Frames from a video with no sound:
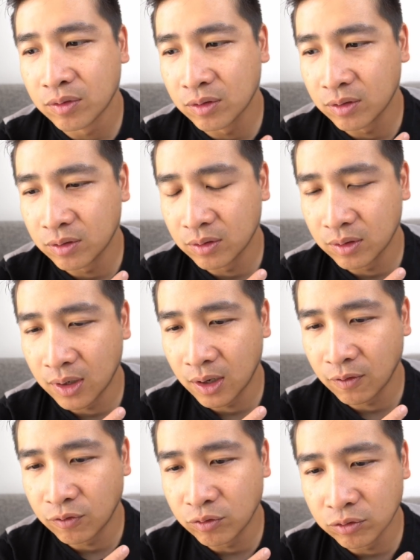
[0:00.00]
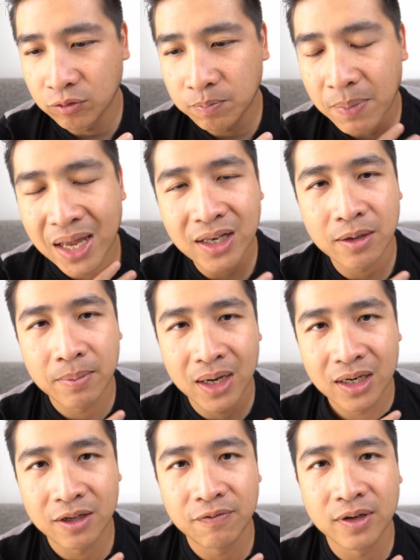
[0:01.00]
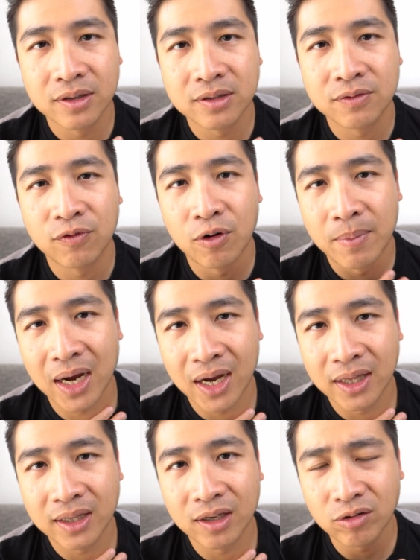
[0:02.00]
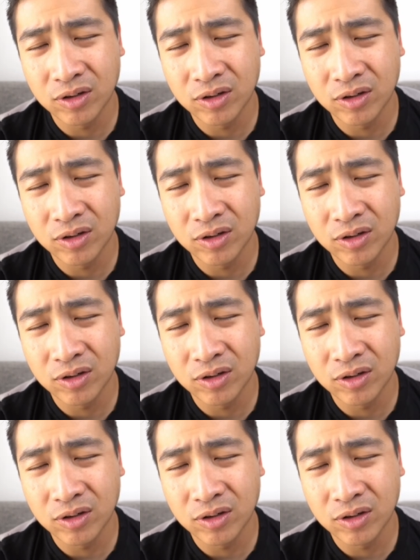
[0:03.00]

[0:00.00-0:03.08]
have to spend the money first for marketing.